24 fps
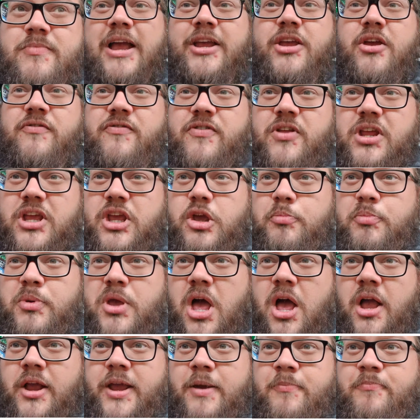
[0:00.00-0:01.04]
back here for the Q
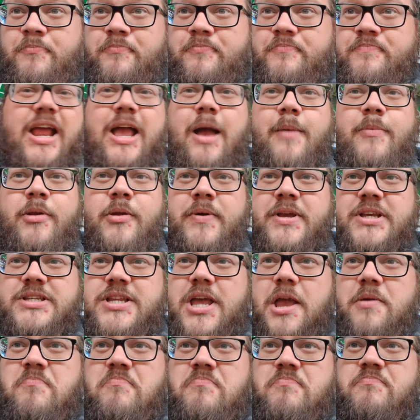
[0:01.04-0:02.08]
P R game in a couple of
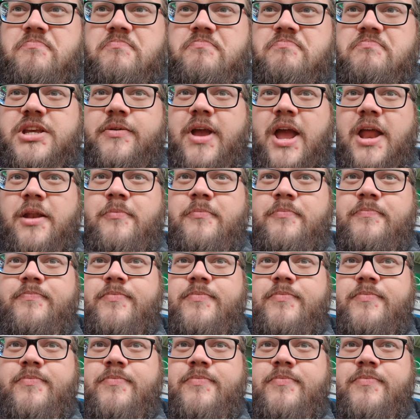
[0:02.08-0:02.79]
weeks' time. See you again.